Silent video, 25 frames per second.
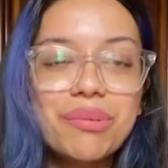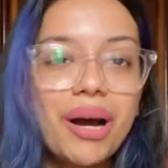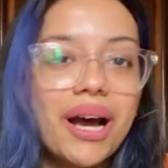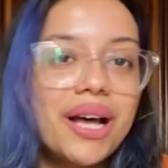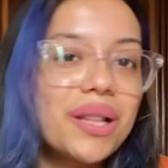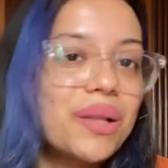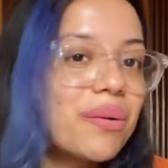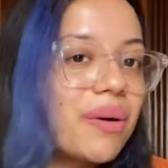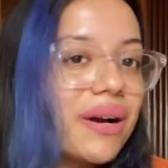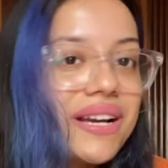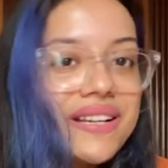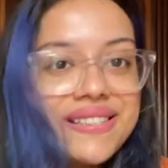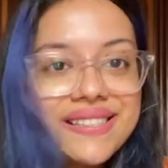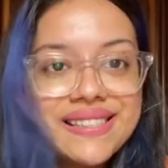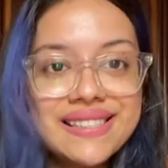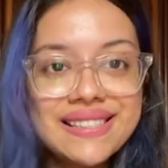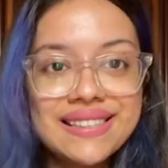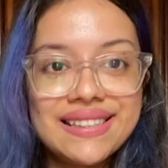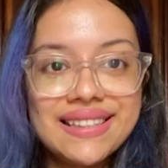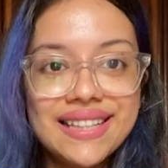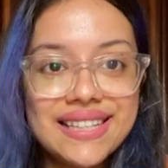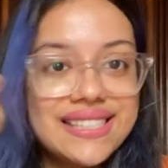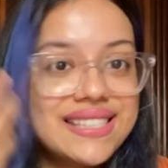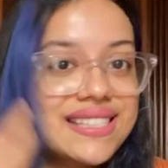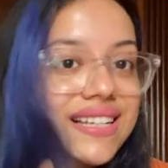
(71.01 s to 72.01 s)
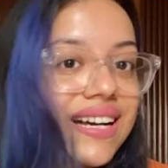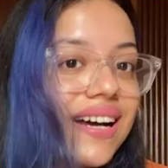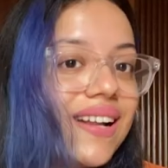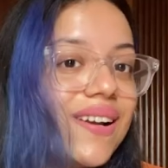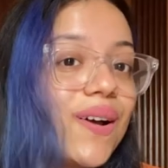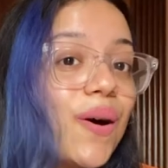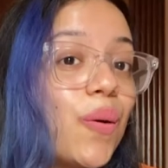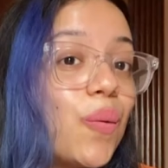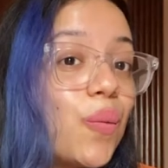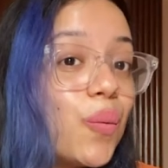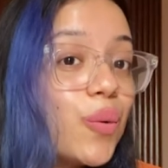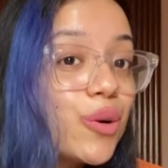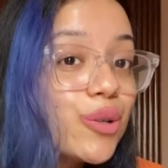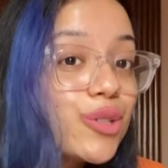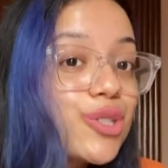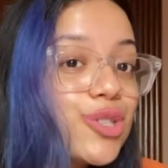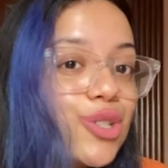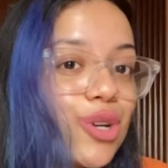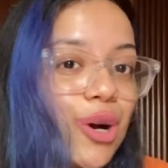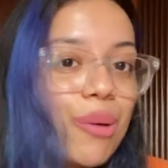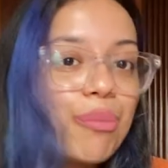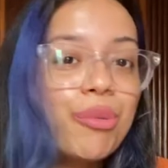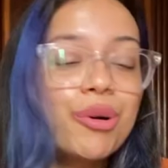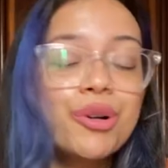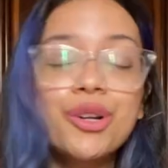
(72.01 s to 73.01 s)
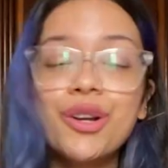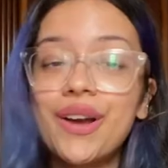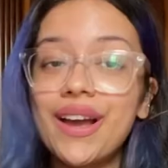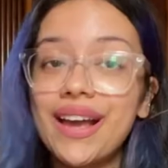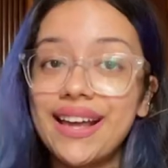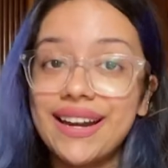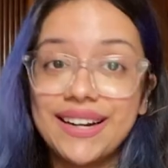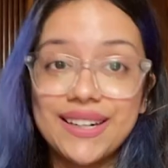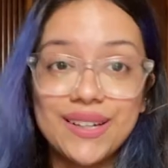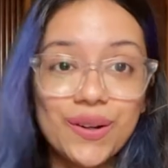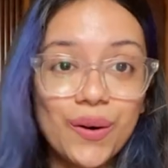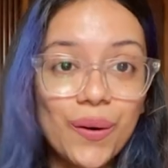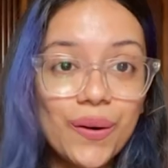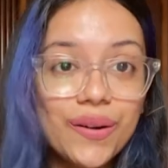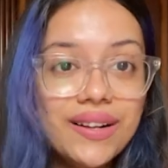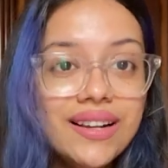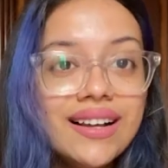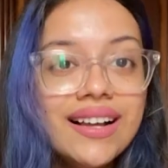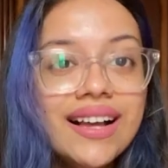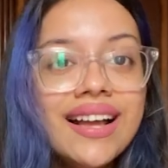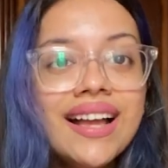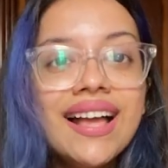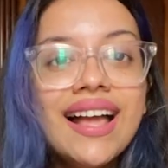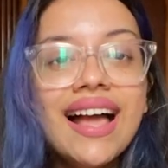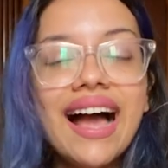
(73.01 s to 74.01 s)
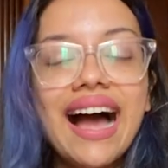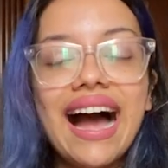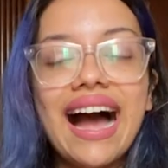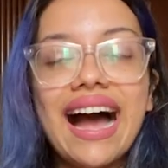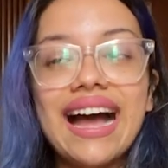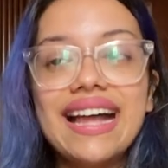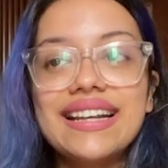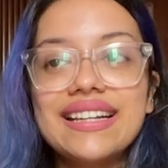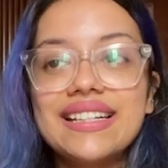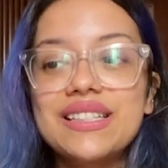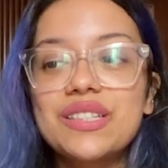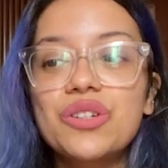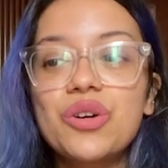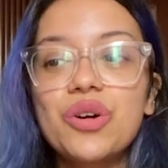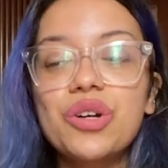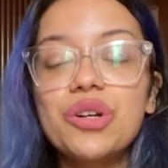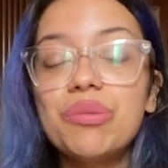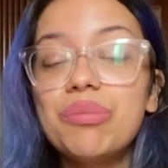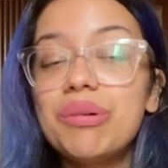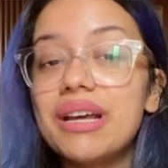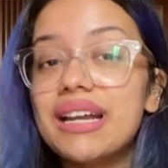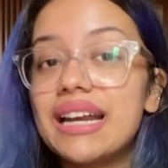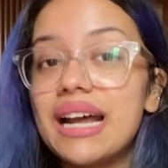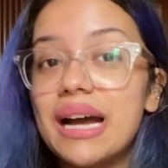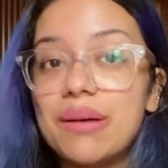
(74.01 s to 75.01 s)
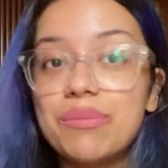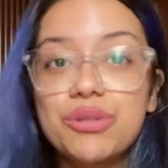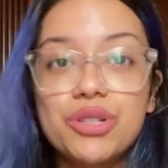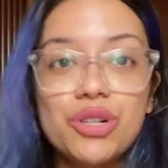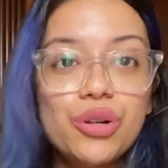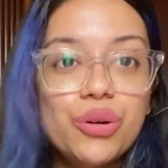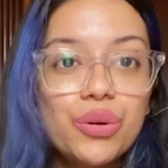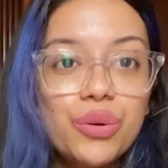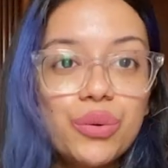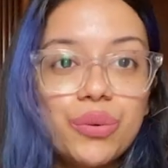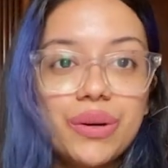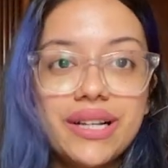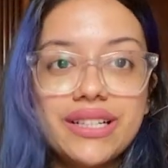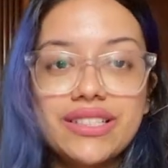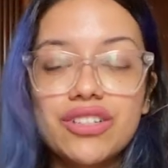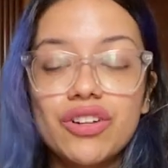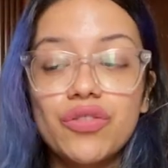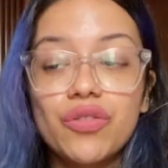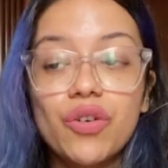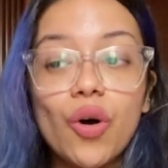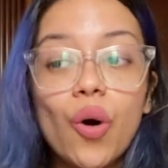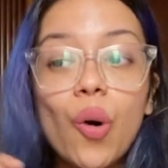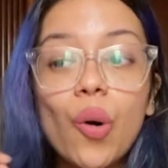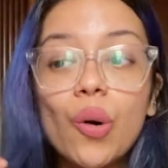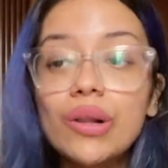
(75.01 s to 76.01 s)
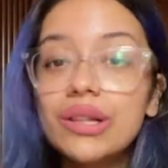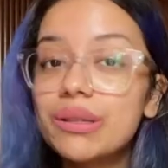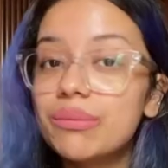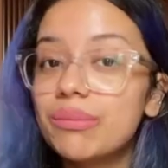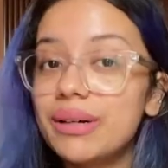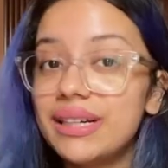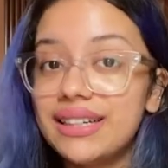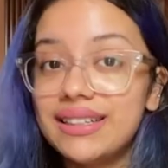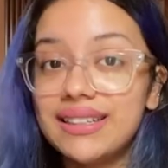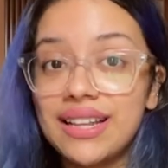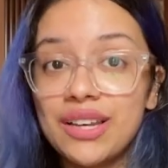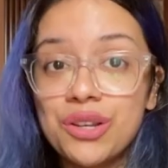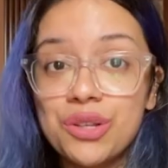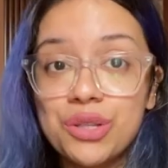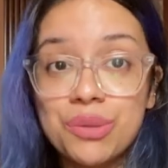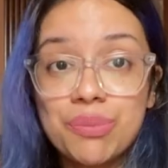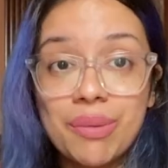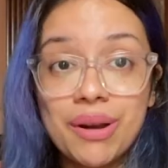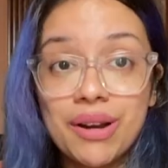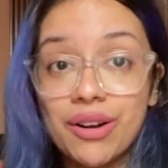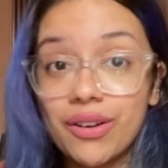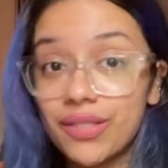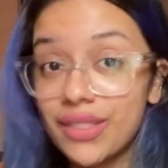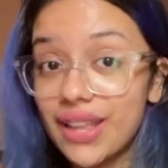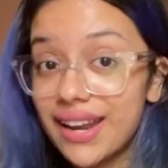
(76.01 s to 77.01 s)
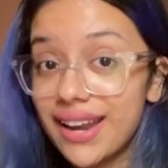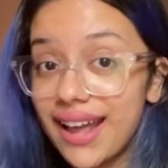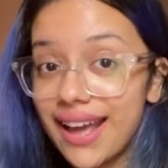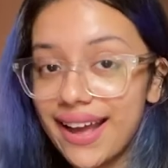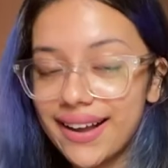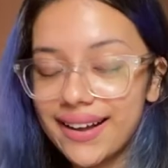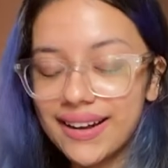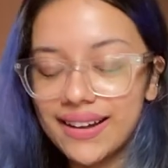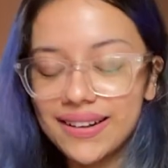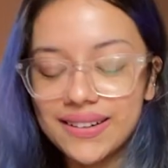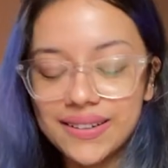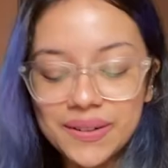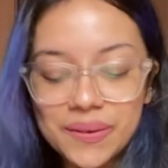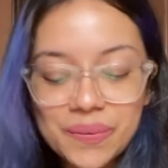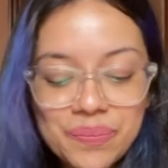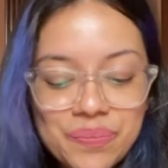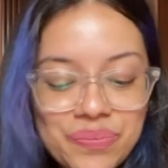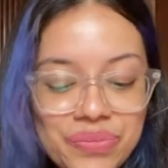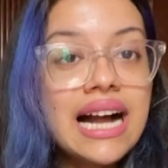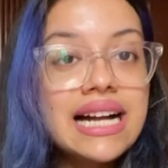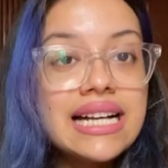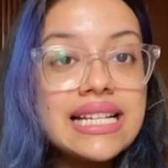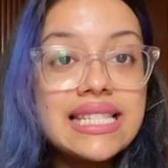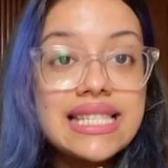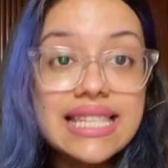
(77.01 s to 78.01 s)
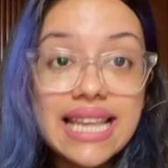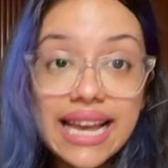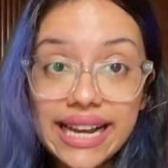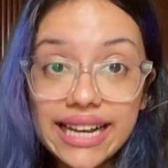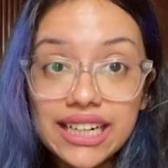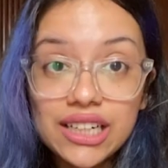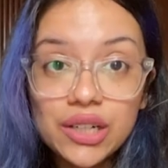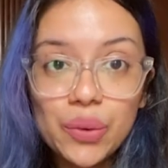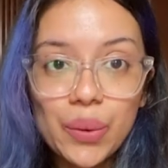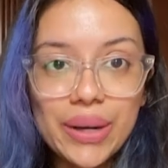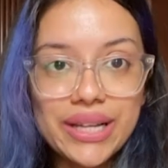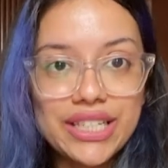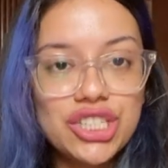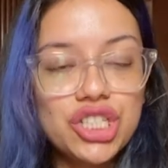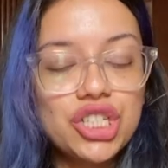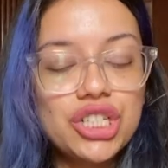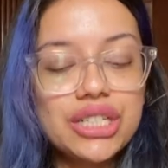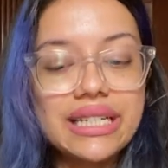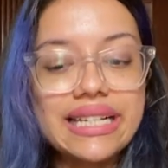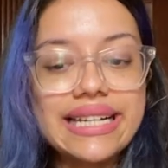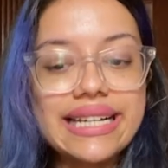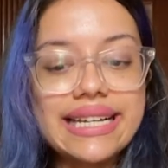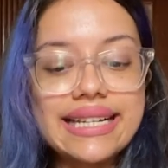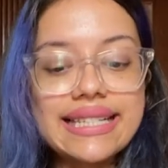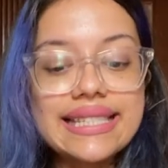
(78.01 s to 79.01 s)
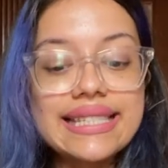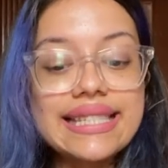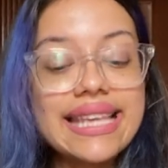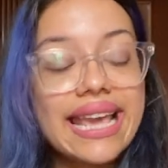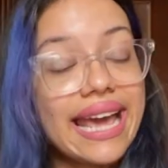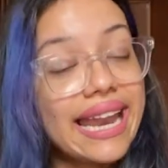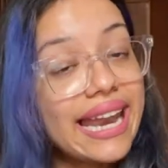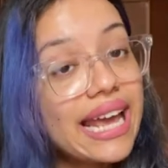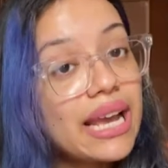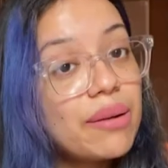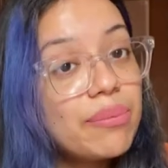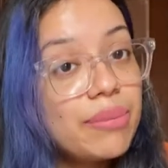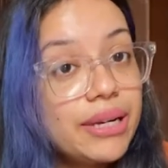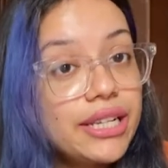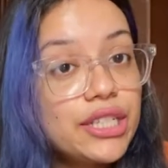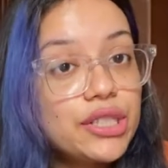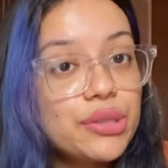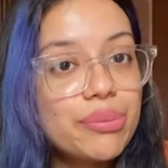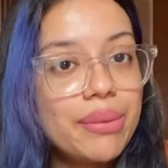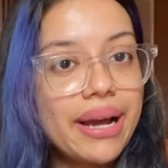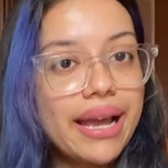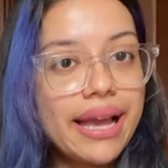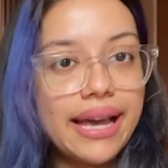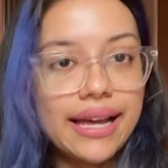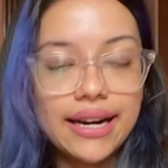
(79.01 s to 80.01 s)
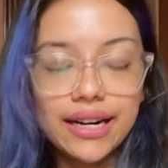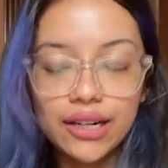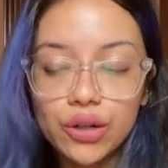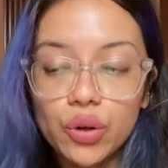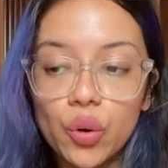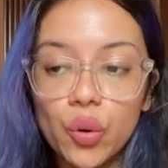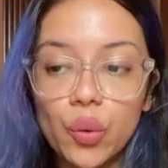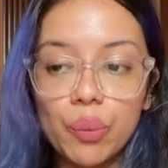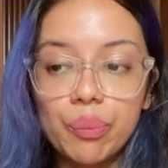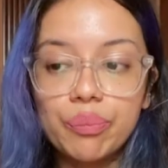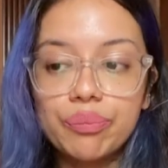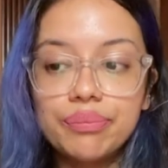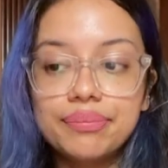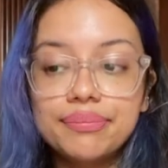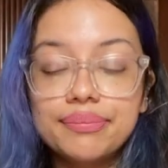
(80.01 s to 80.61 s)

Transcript: Otherwise, this color won't show up on your hair at all, and it's going to be an absolute waste of all the money that you spent on that hair color. Second question is, can I bleach my hair at home?